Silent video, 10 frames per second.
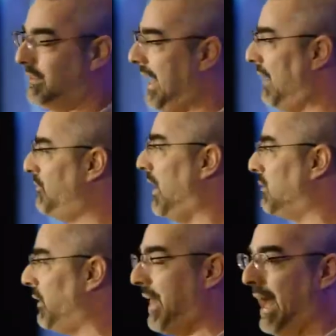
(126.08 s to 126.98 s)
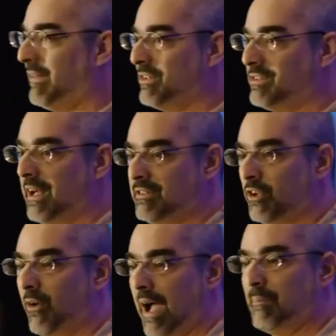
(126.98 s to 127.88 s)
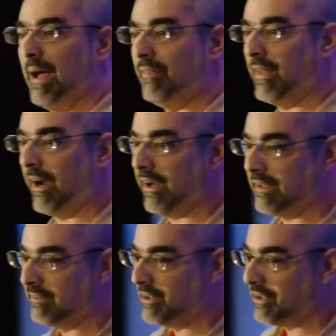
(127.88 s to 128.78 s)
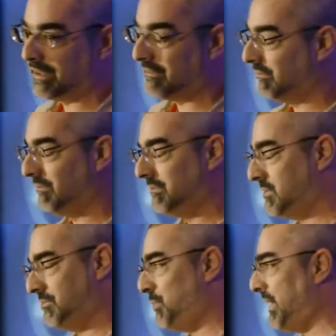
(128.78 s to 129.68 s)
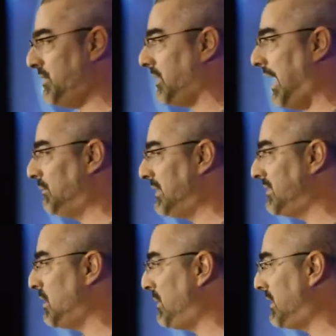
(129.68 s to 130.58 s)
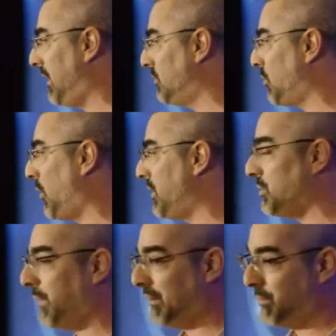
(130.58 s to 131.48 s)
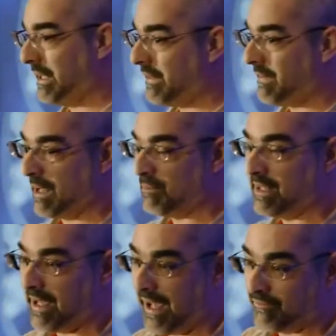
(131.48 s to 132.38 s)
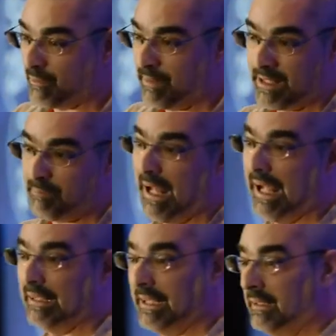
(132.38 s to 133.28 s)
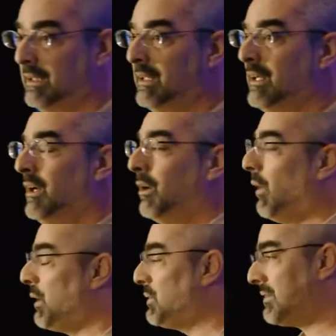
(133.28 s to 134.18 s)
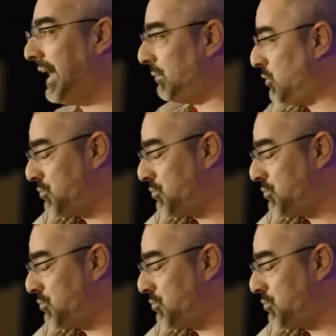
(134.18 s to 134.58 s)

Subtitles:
have fun with that. There's tons of crap out there, and you can spend your time listening to me tell stories about being in the MDF or being a pilot, what it was like